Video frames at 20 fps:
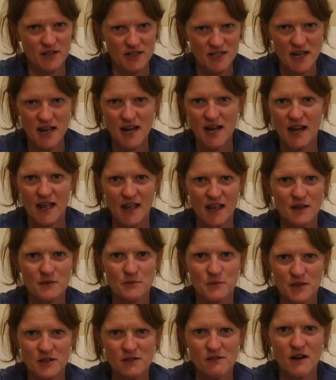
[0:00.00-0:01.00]
Tell it
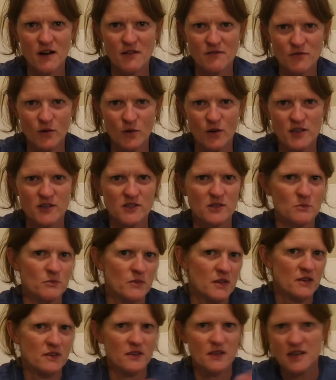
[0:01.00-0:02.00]
with your own voice and
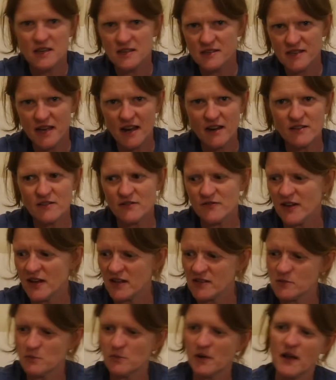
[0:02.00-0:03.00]
with sound
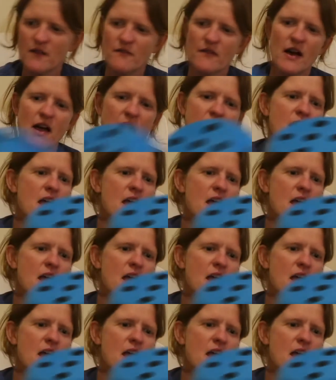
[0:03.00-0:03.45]
effects and whatever.